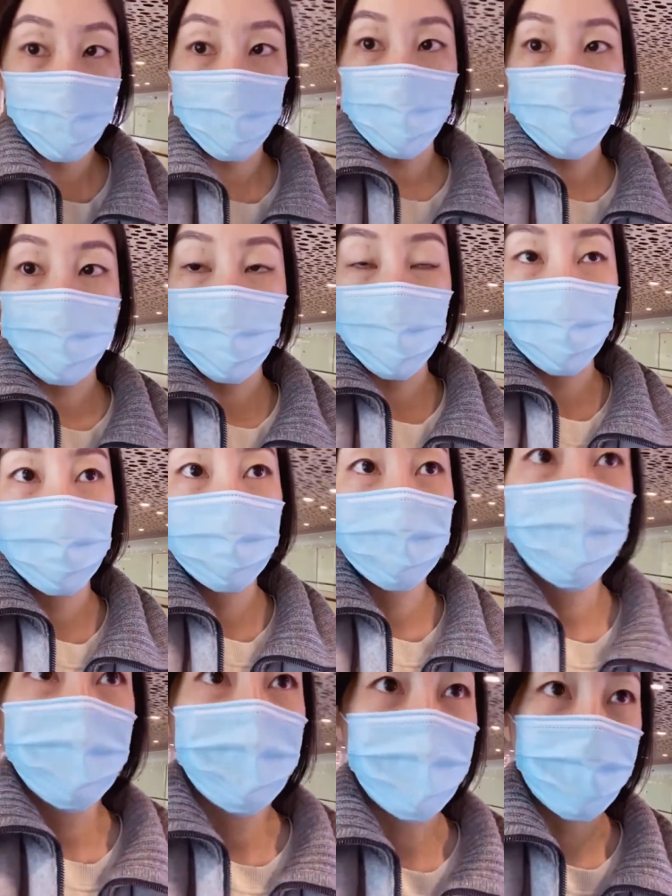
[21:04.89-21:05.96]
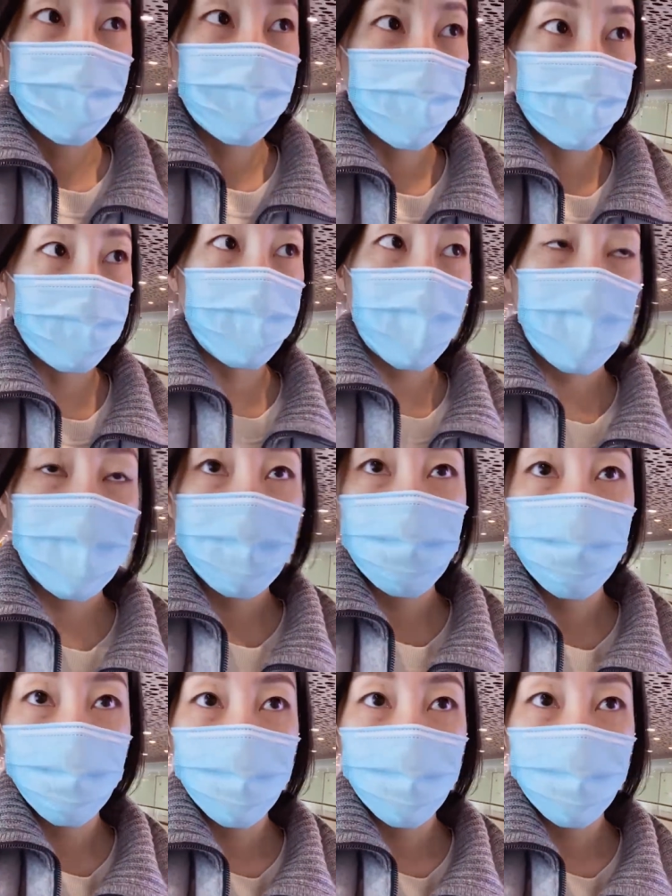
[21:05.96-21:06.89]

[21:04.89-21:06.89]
no people, which is great.